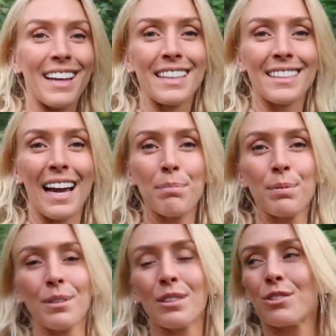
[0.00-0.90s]
yes,
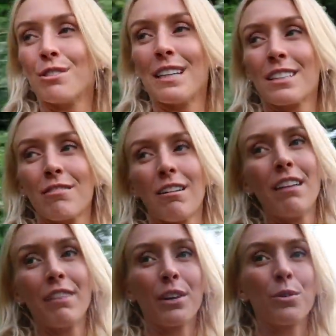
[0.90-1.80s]
apple tree is
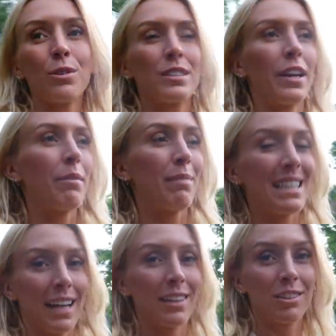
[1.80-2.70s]
thriving, and also
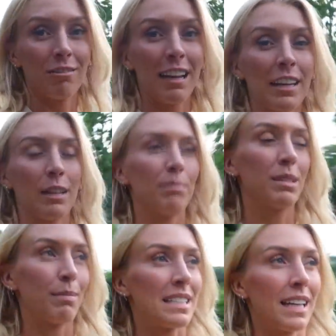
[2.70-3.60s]
my dad's
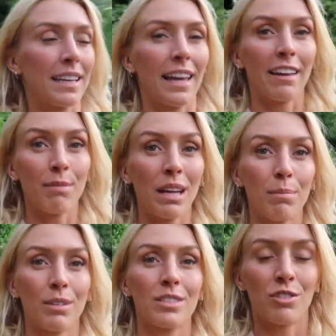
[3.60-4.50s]
geraniums. My dad gave me
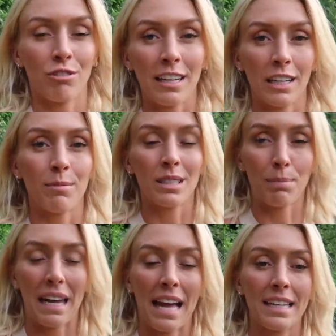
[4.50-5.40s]
a bunch of geraniums
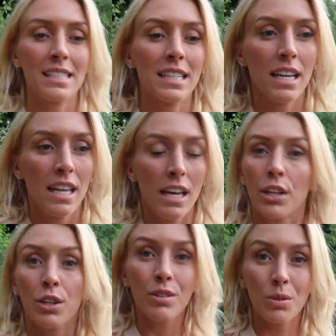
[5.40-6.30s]
to plant.
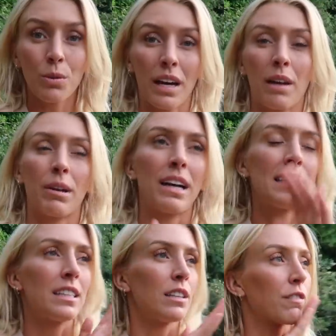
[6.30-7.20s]
You saw that when
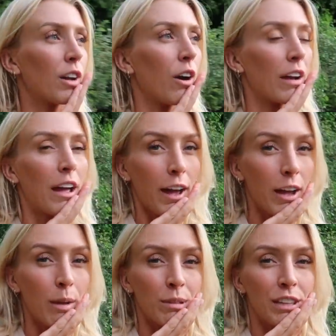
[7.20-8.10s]
I did the vlog at
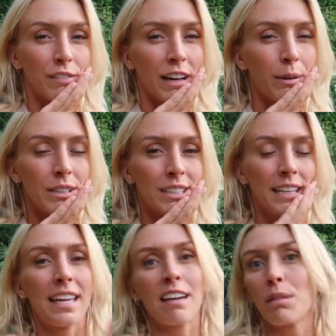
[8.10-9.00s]
home with the flowers.
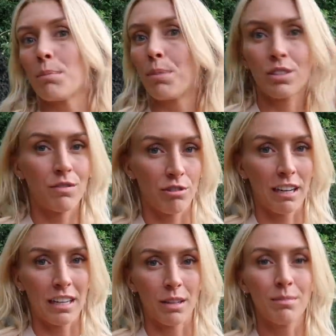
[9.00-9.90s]
He gave me a bunch of
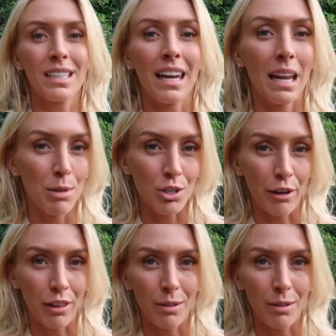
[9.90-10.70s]
geraniums. Let me show you